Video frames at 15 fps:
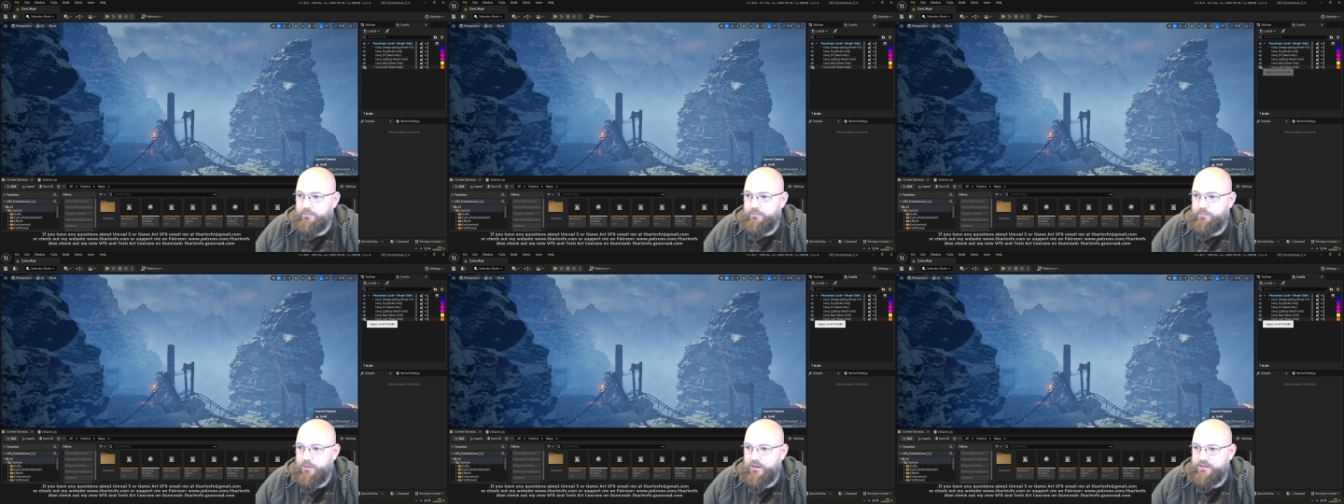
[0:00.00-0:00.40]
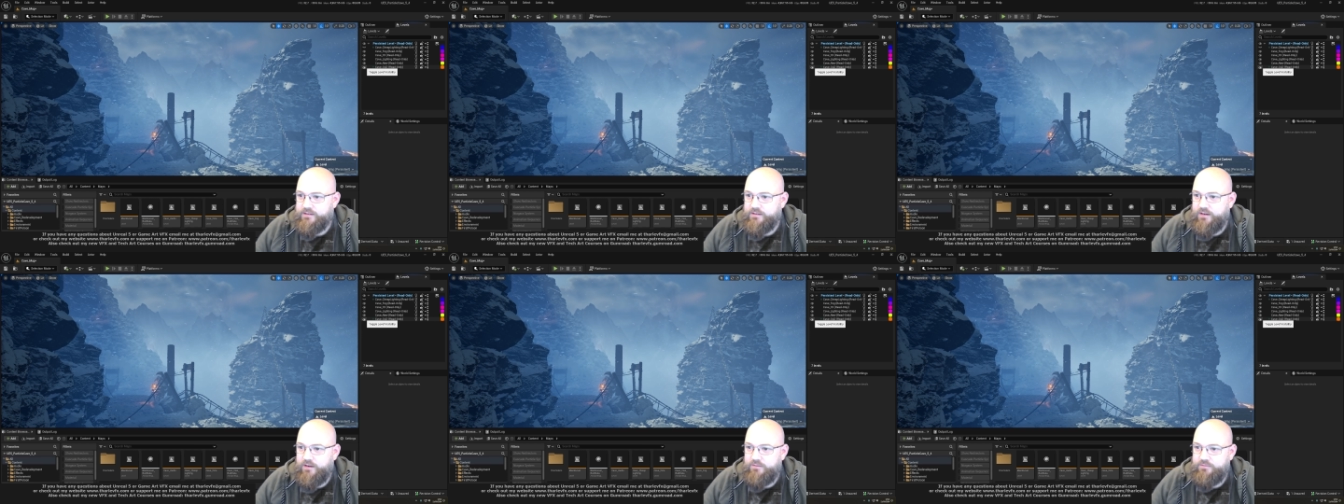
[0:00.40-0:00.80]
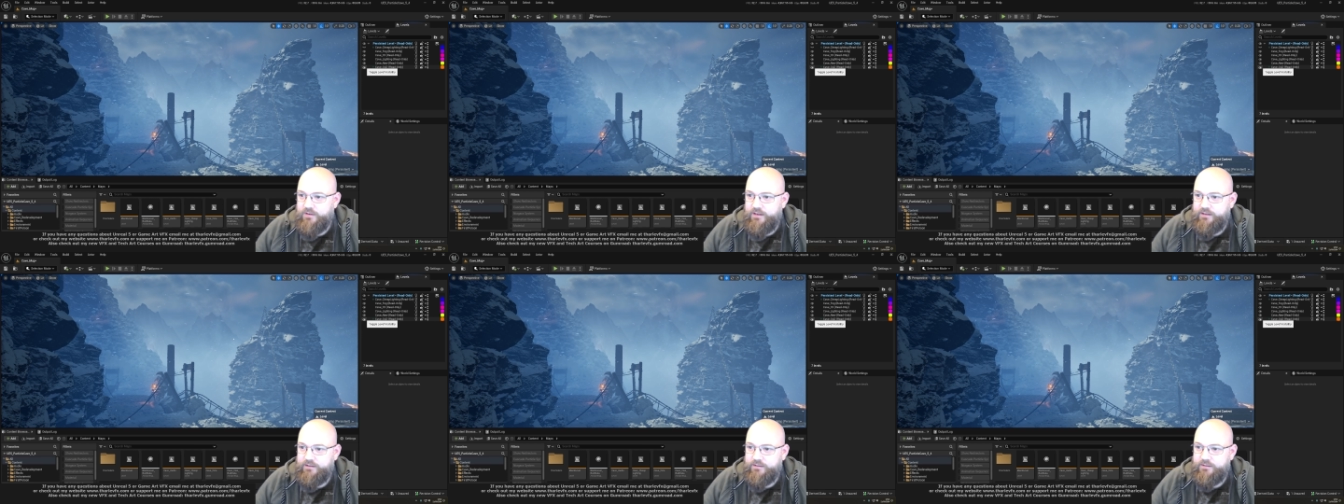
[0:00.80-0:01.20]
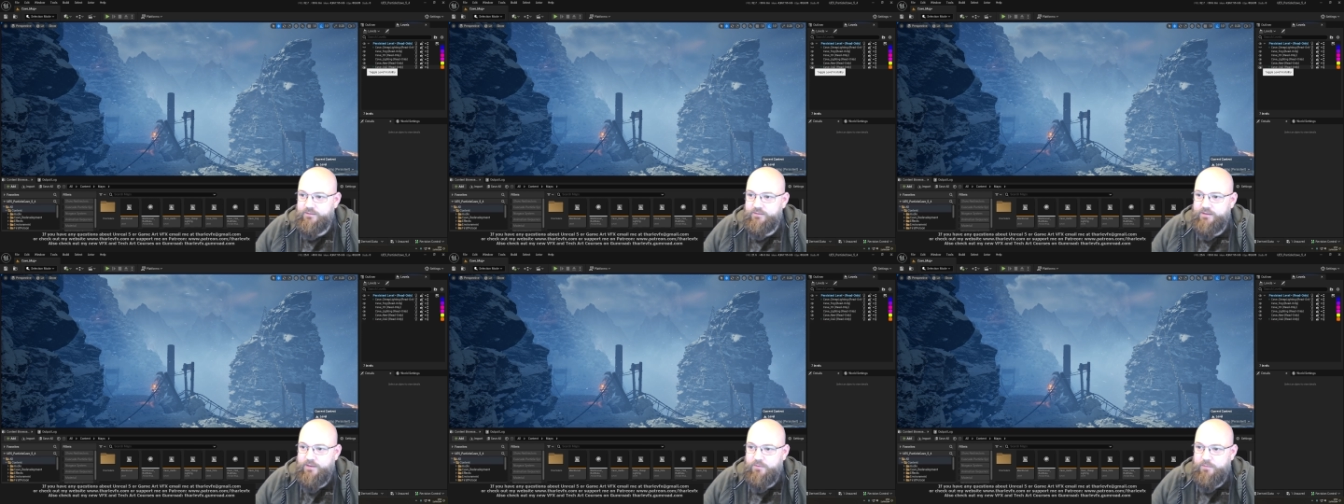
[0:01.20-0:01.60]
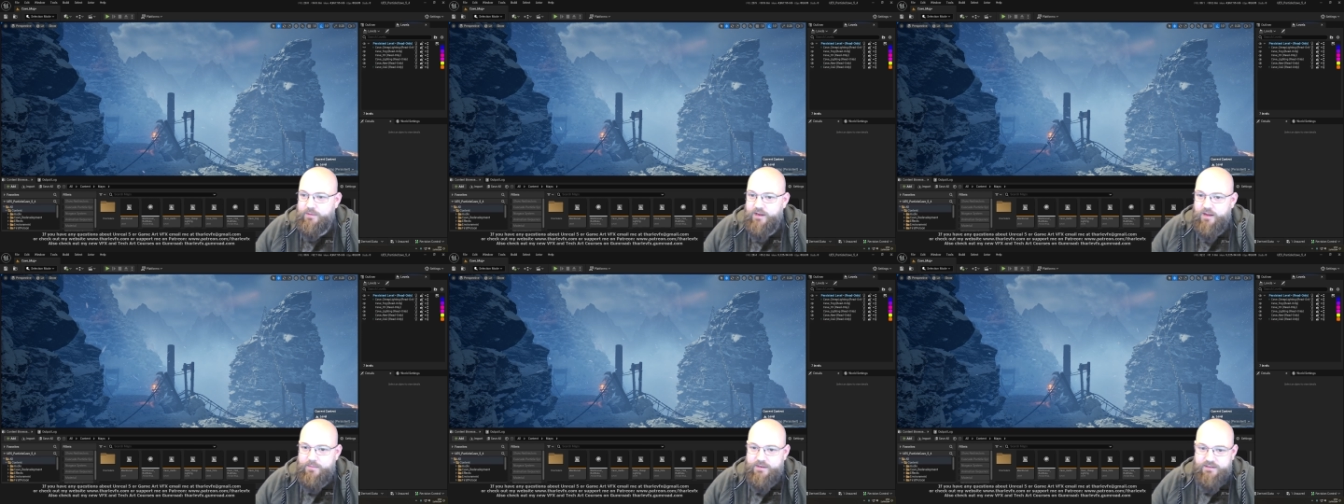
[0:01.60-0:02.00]
But hopefully that will be
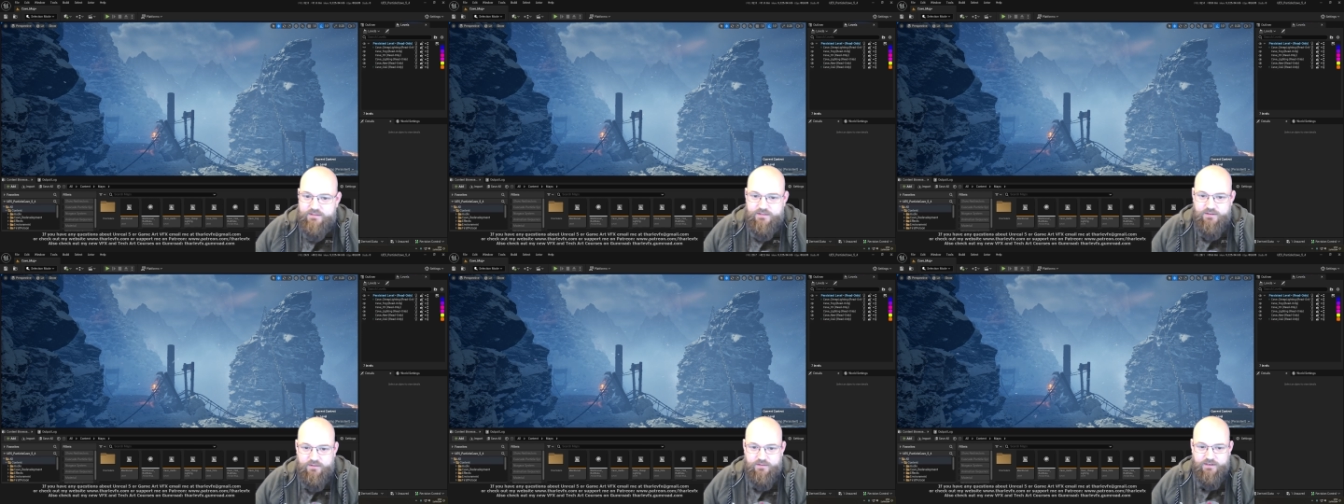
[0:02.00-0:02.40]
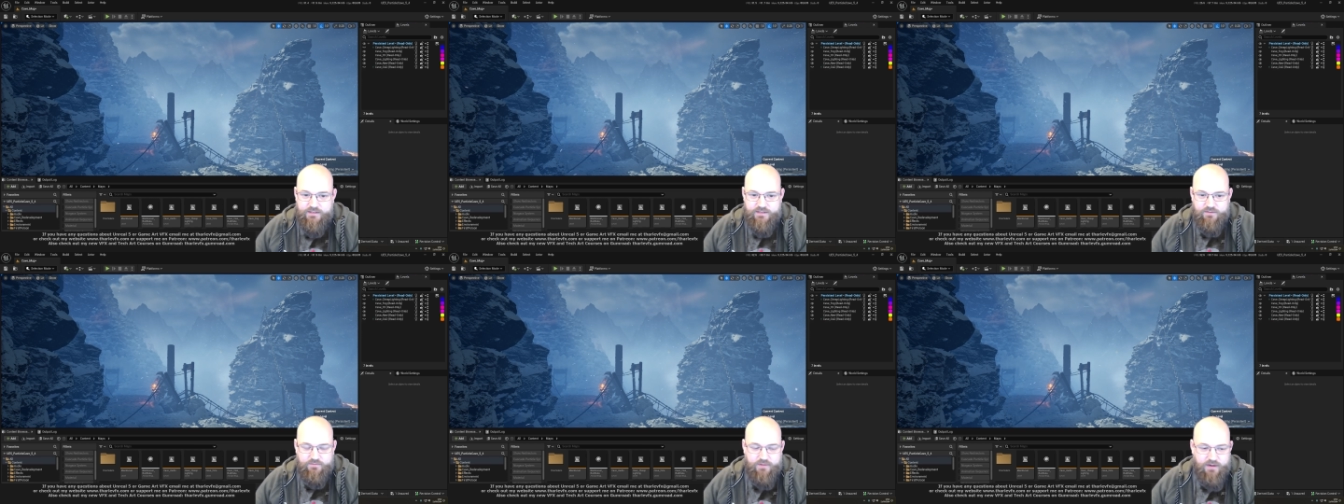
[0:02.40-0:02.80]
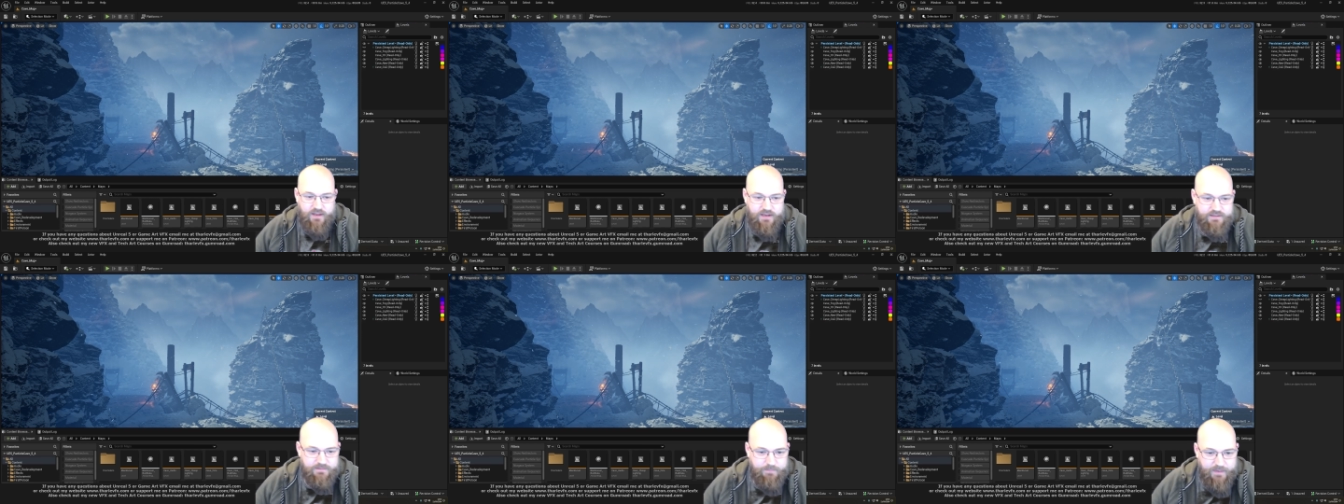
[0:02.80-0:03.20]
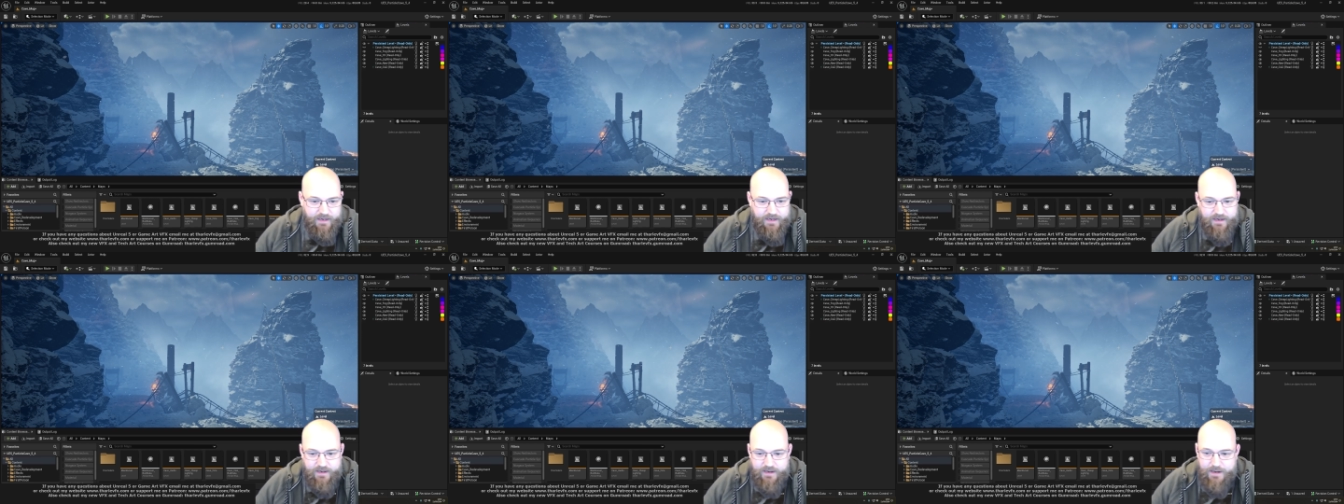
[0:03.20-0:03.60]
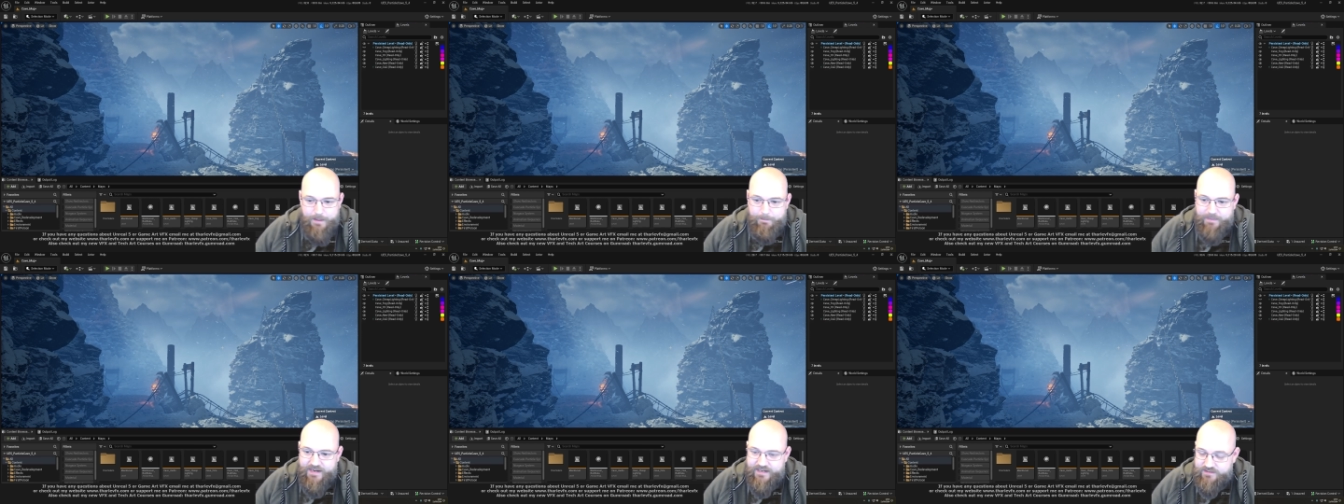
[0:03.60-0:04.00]
coming soon. That's sort of the last big
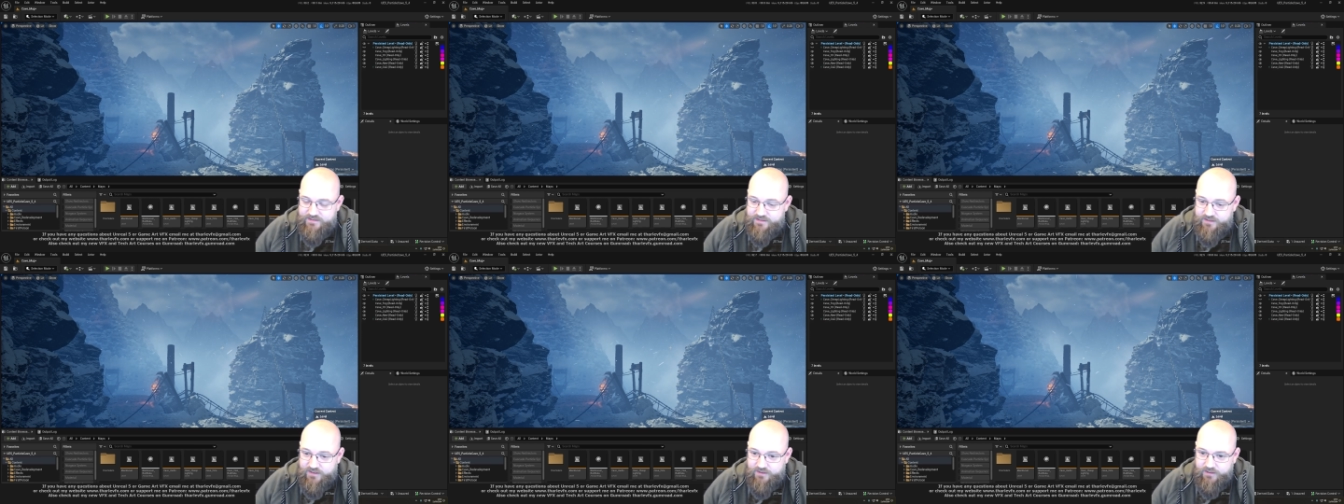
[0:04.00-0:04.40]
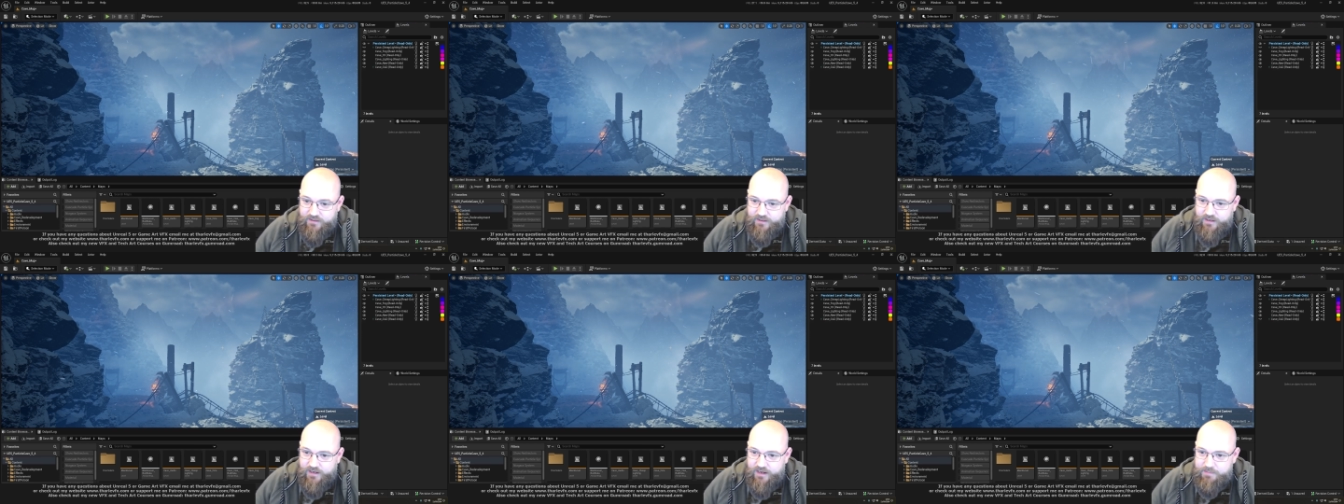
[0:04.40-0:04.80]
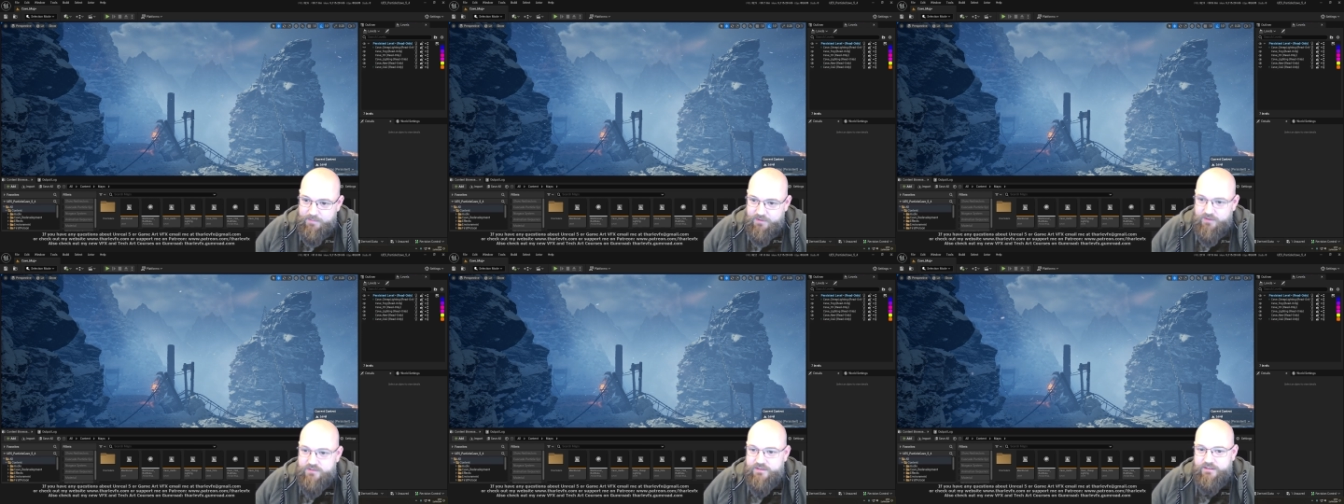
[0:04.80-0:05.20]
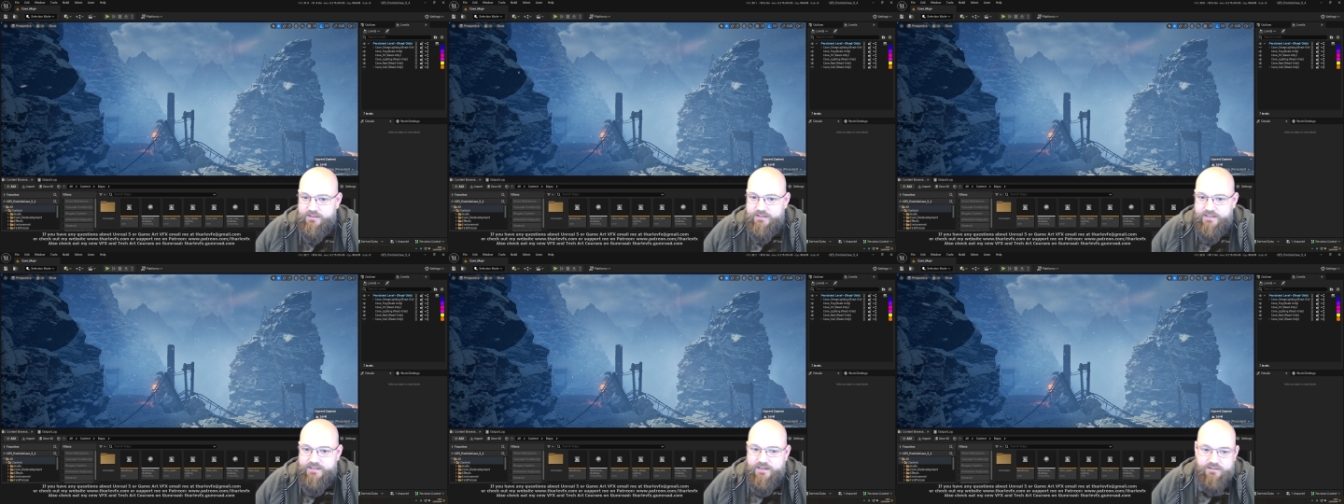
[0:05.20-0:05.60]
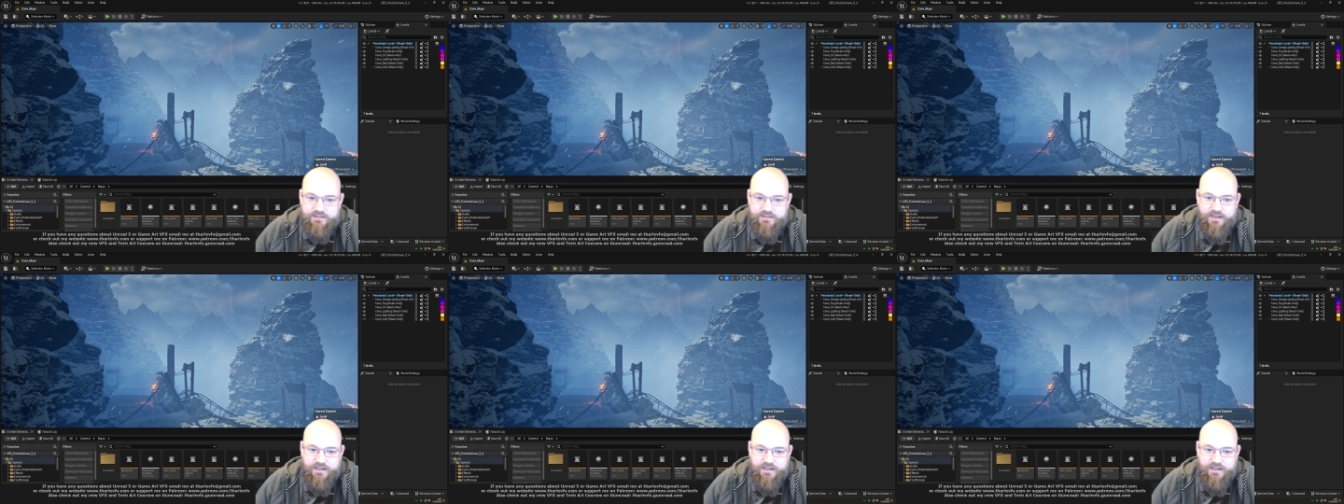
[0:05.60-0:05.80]
piece to do. But lots of little details